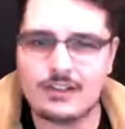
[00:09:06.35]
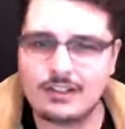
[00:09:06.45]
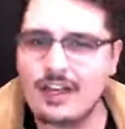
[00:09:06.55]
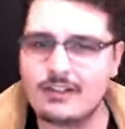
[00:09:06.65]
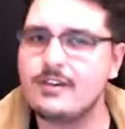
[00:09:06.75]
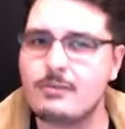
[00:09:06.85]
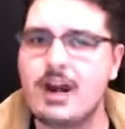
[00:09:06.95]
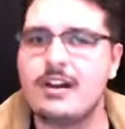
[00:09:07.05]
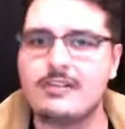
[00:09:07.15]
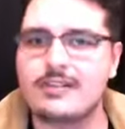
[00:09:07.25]
a lot of
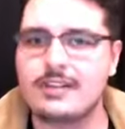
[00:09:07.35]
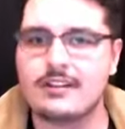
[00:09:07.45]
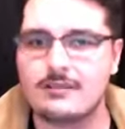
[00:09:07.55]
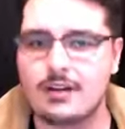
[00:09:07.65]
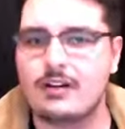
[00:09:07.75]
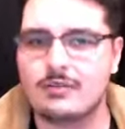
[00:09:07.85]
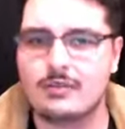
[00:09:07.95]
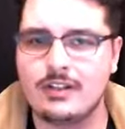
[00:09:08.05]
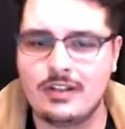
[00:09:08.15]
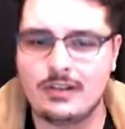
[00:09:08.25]
hypocrisy
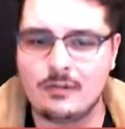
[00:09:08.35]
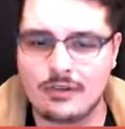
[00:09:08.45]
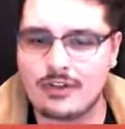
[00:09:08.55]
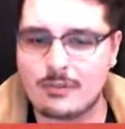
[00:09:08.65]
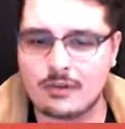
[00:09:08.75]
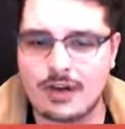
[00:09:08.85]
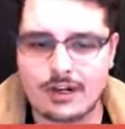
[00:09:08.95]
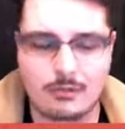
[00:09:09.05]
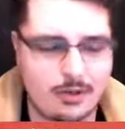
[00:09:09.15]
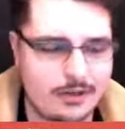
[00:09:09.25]
involved with the
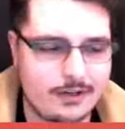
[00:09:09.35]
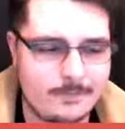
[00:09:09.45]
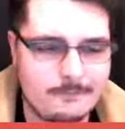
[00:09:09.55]
Democratic Party.